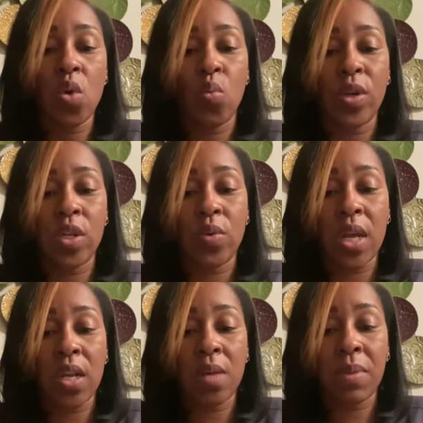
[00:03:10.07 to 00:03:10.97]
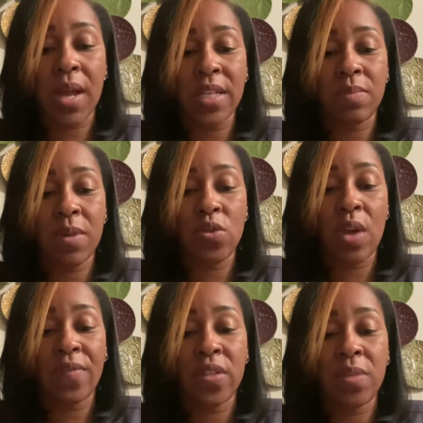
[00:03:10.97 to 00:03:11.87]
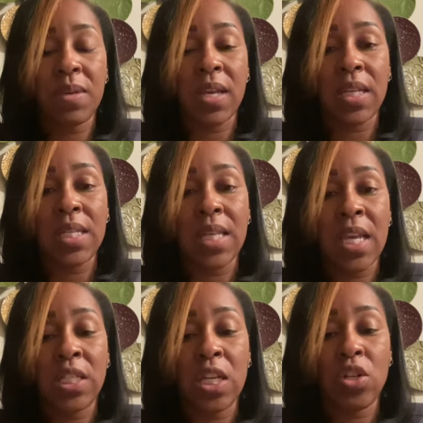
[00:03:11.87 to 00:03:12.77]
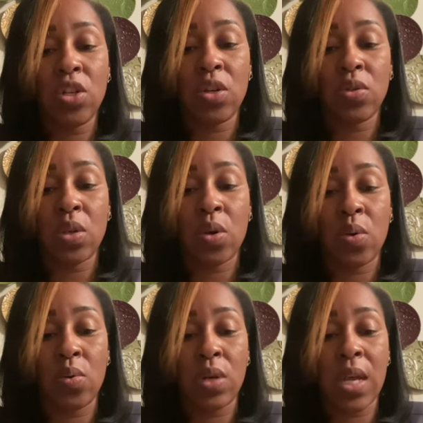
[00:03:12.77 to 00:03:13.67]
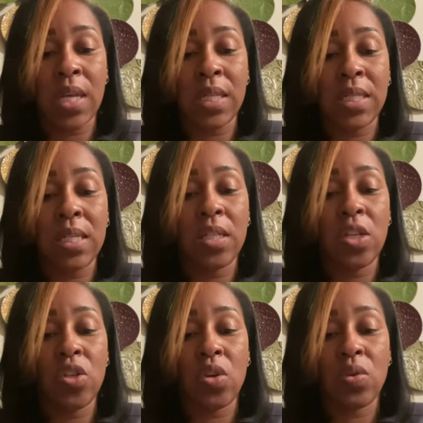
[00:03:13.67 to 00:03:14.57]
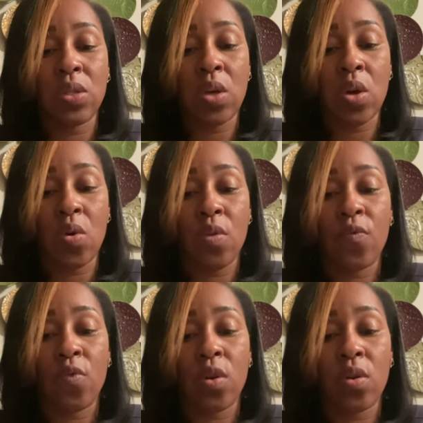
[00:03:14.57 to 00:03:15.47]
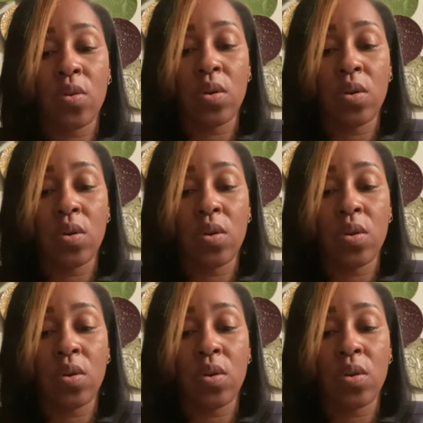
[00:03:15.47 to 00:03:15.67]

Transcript: When donating plasma, you have to be at least 18 years old and 16 years old for